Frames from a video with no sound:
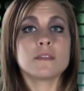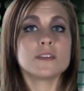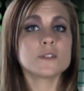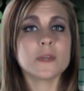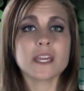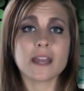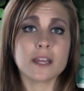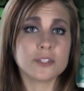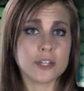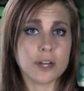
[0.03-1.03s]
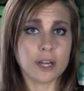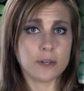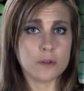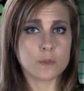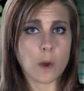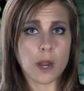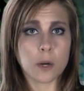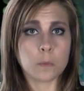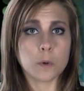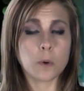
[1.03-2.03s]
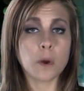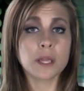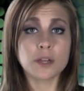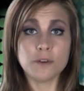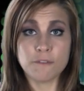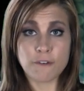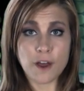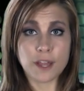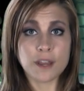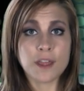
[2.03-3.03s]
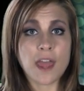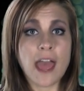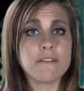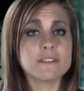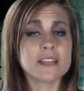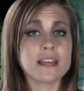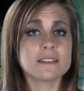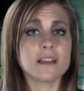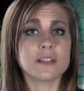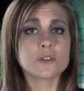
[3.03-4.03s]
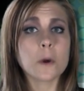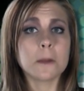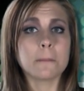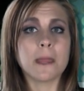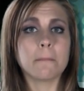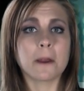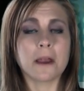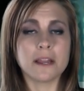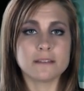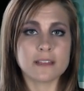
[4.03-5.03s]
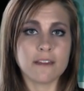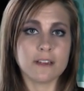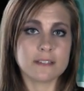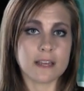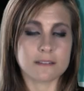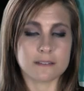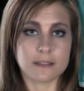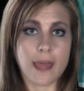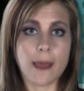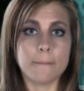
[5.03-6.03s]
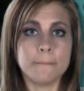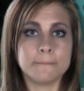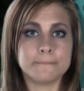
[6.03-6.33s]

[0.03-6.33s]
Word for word: This week on Engineering Newswire, we're growing a new foot, advertising on toilet paper, and saving Tesla's lab.